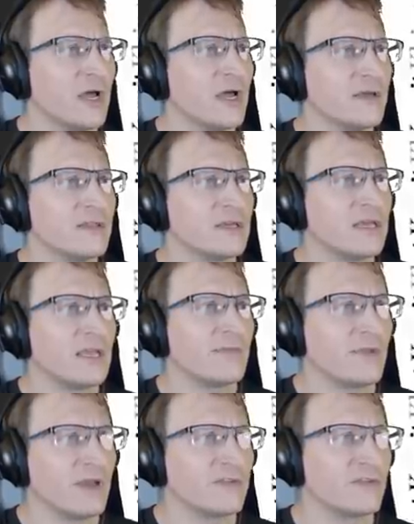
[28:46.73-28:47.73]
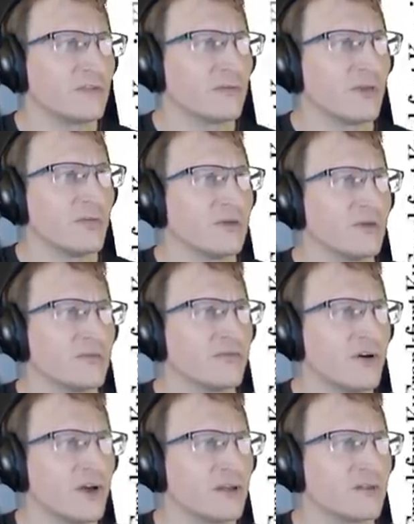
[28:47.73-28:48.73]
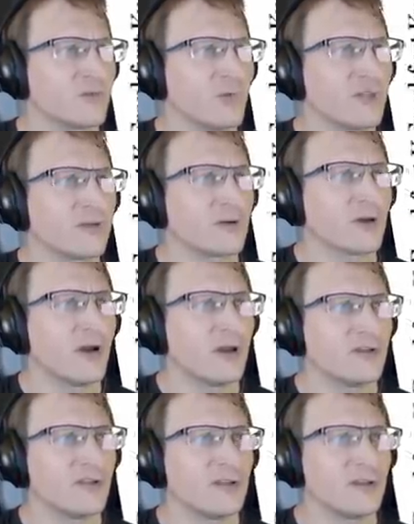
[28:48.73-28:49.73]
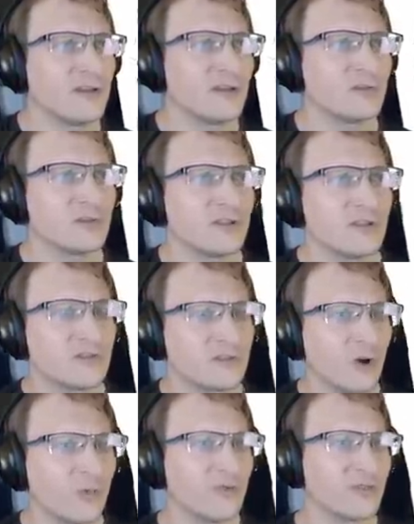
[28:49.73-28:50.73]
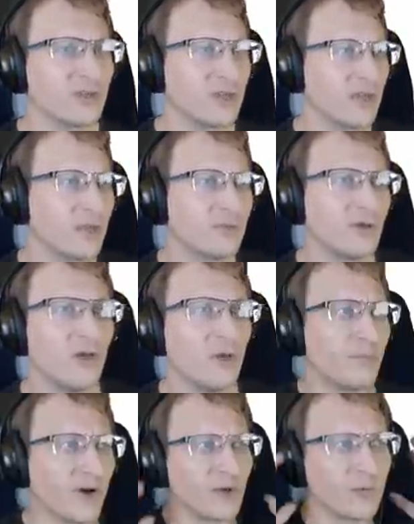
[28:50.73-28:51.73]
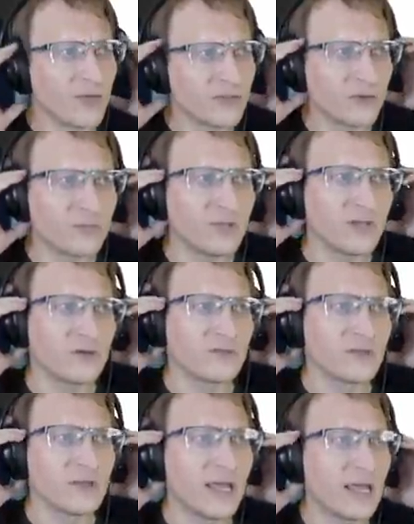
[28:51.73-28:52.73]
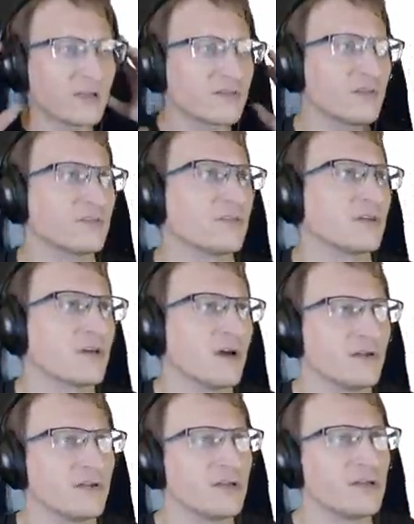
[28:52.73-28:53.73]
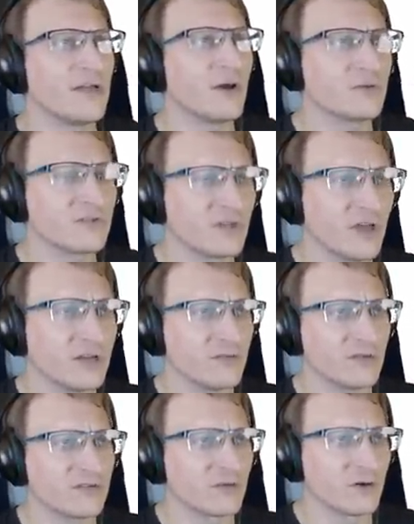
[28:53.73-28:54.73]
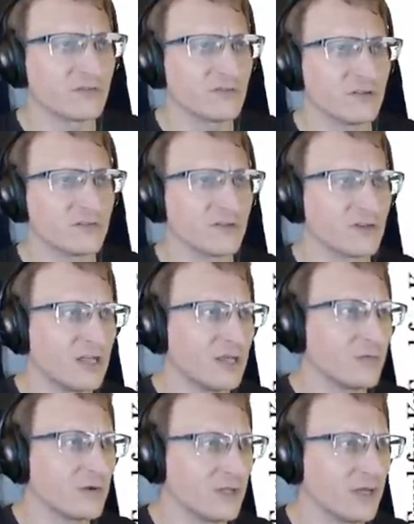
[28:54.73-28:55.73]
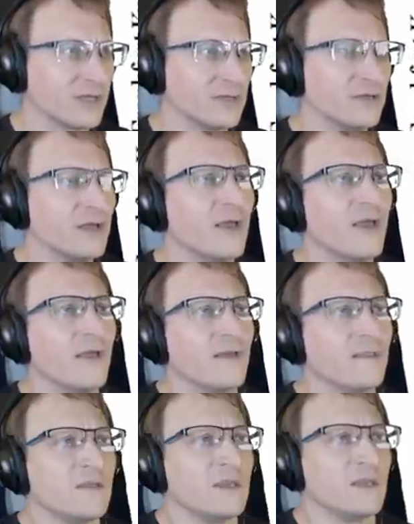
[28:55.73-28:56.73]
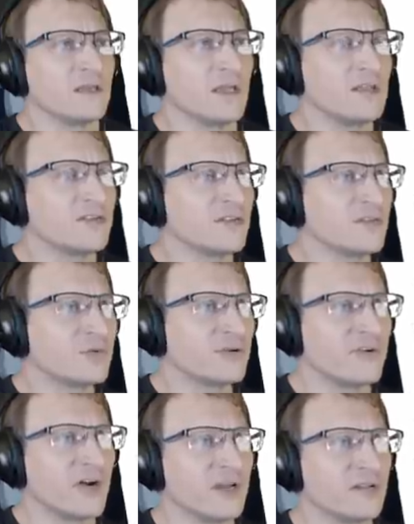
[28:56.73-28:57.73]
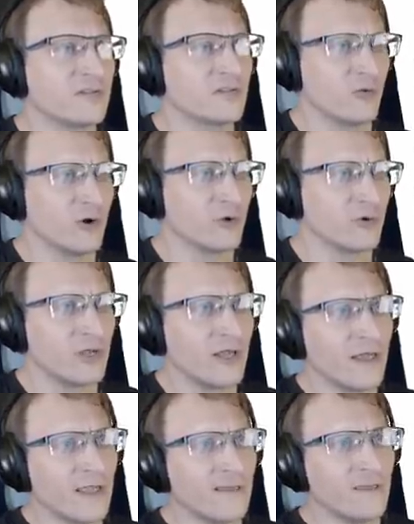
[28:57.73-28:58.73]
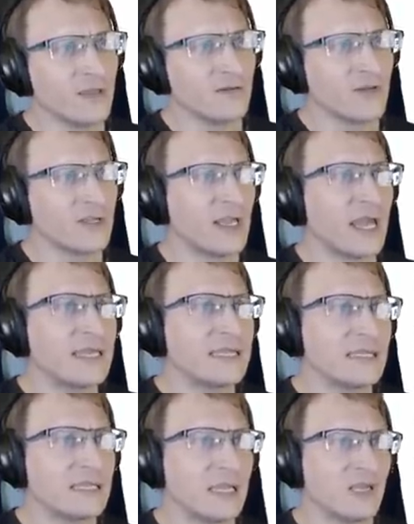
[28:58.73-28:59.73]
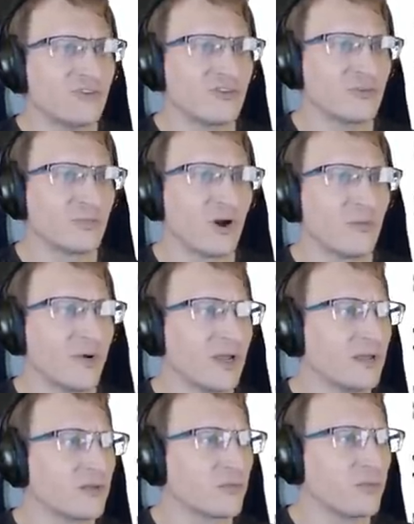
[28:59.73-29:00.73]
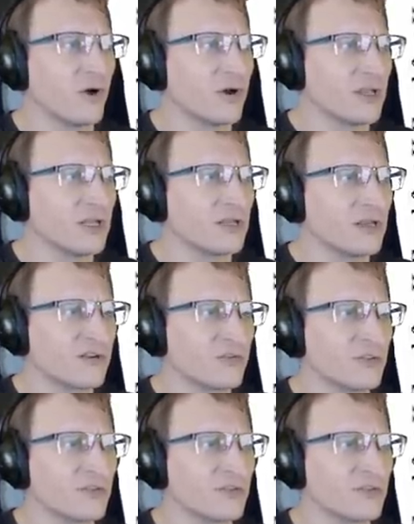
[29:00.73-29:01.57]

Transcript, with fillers: The game license agreement defines whether content is within the scope of the game by whether players can access the content outside of the Star Citizen game client. The license provides, quote, in the event any litigation is brought by either party in connection with this